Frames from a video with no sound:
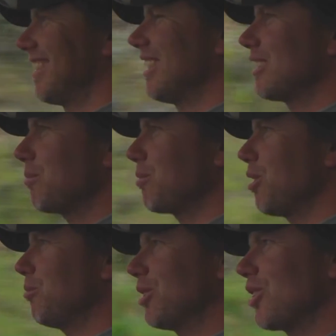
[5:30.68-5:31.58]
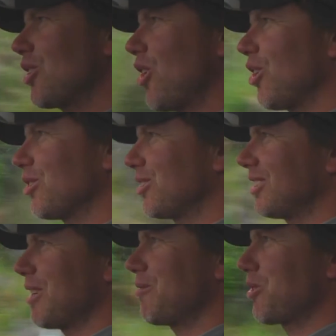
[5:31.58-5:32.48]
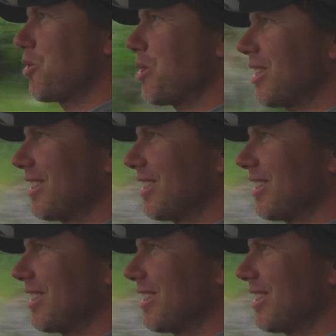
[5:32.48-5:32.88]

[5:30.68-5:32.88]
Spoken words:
sometimes God save the Queen.